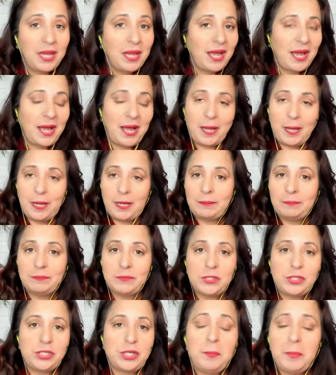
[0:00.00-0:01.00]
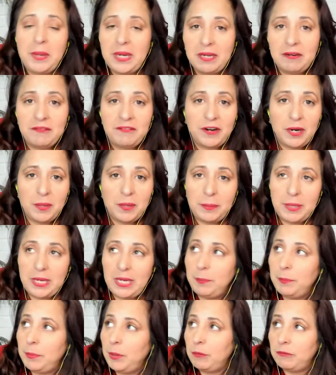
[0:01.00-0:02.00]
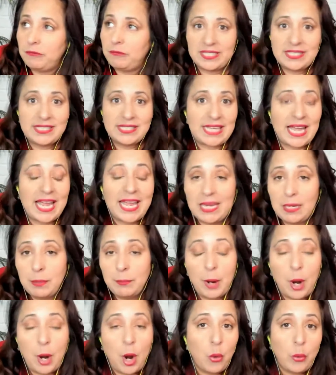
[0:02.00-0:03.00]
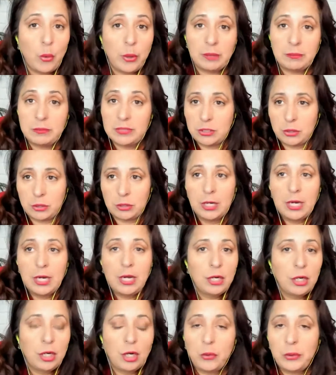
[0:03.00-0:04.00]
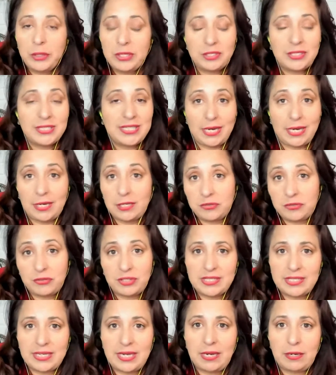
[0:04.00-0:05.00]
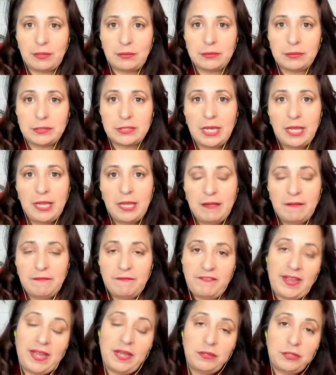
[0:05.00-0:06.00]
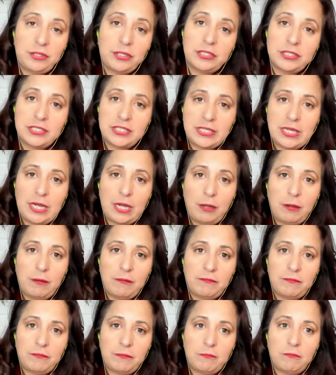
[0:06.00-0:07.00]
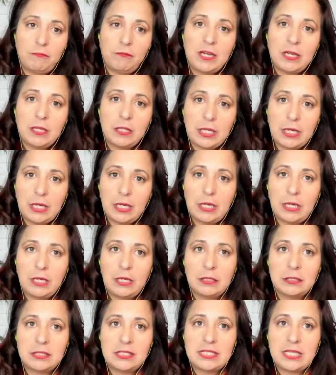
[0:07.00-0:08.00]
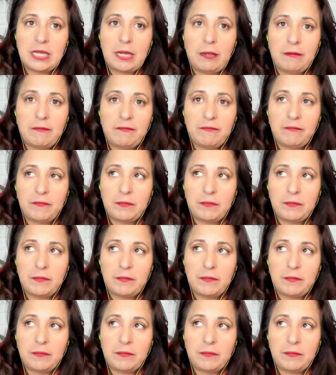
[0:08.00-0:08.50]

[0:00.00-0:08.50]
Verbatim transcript: um, jumping in front of people, reciting poems, or going to dance recitals found herself really self